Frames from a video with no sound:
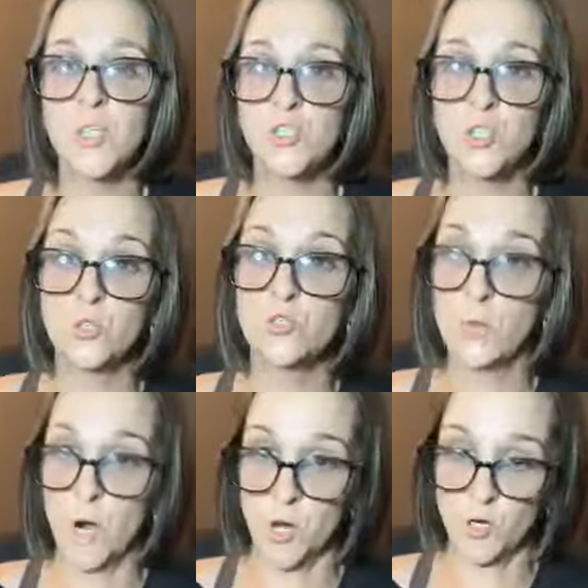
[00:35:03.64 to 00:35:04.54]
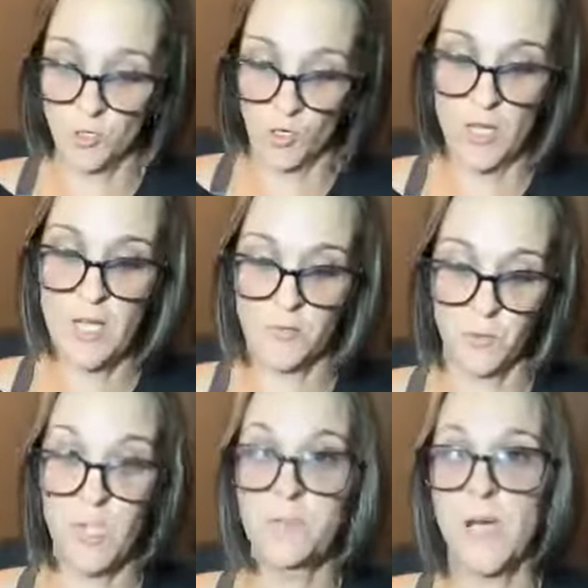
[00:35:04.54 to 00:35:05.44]
reads you tomorrow, you're going to have
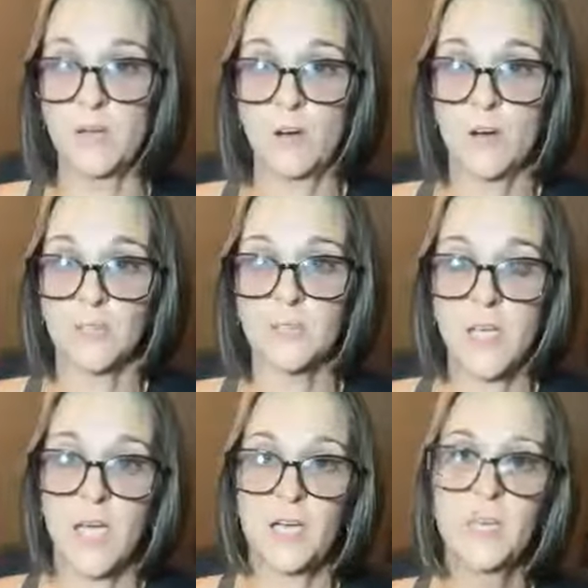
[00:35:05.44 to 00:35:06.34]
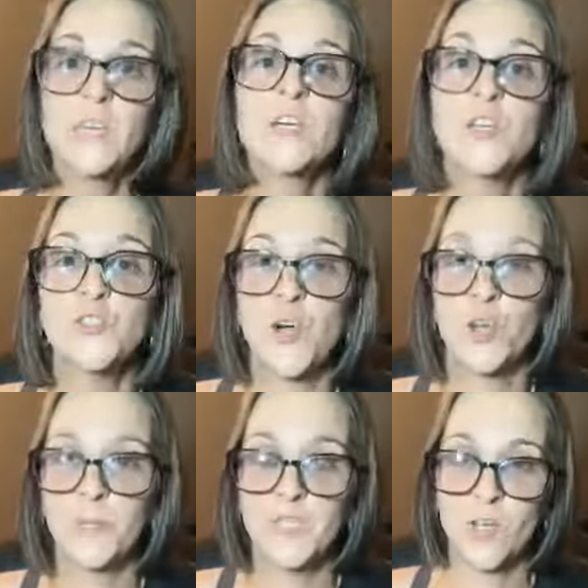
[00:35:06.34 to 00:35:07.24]
to read my cards, okay?
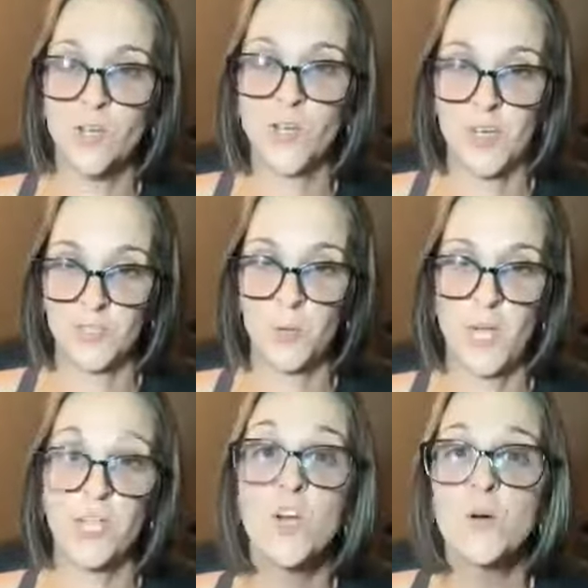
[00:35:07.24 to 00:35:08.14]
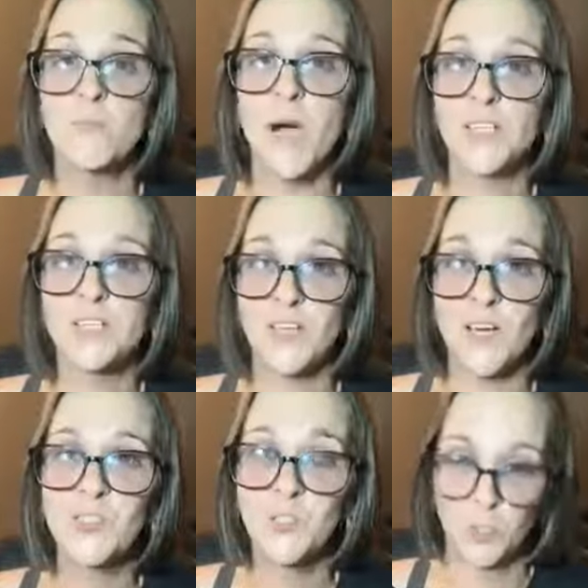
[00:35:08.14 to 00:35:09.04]
So let me tell you guys quick. My
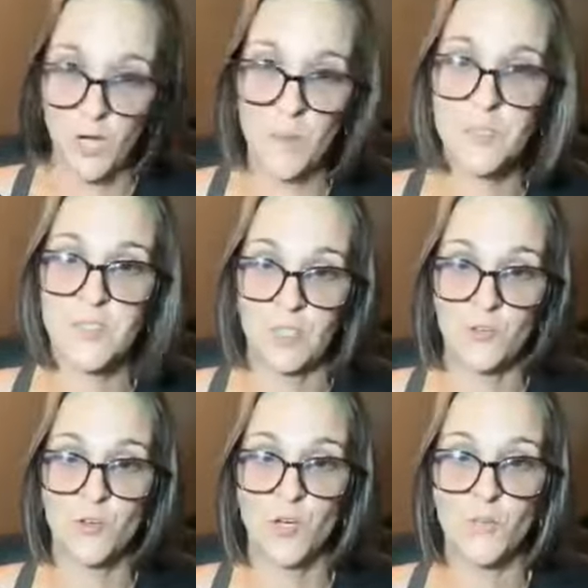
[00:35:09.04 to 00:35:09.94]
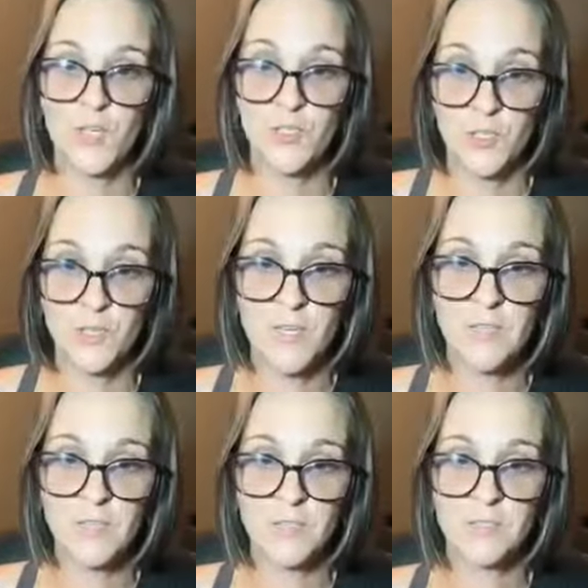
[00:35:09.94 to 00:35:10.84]
son knew I was like nervous.
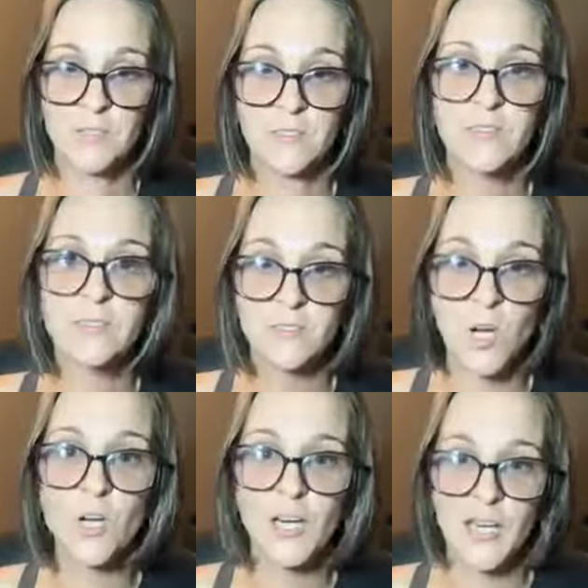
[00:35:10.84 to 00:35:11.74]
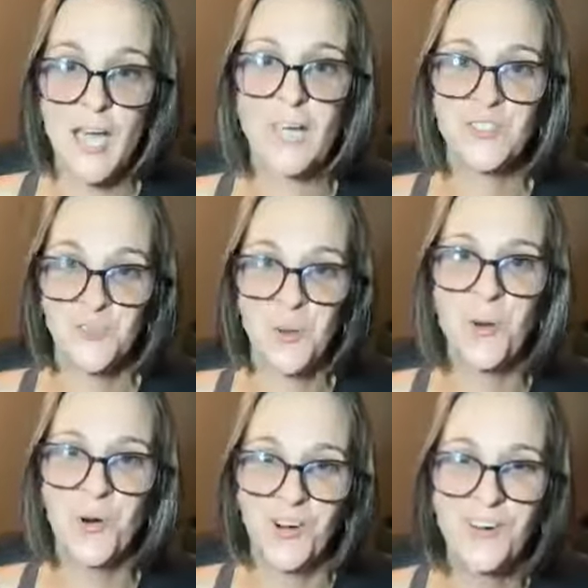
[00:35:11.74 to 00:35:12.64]
All right, Ash,
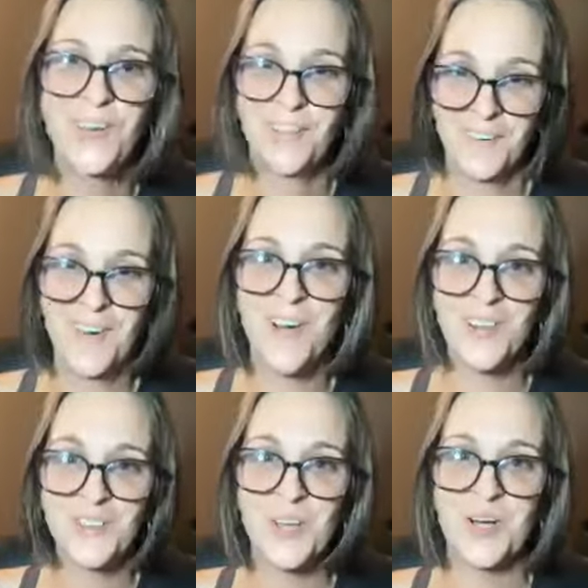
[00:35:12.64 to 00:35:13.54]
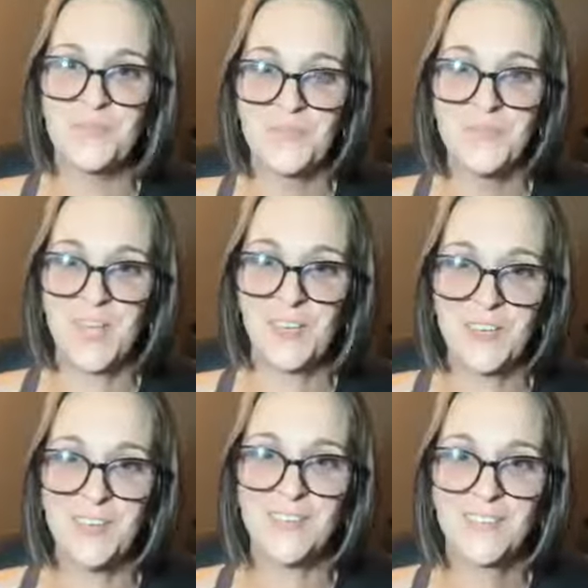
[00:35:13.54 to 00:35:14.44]
cool. Awesome.
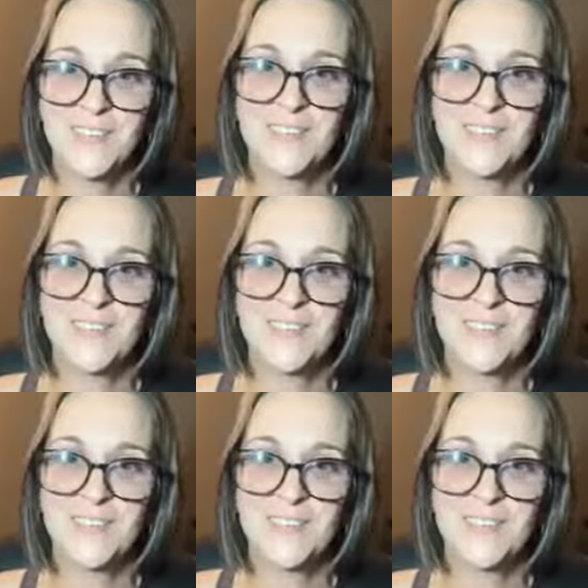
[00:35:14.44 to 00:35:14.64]
Thank you.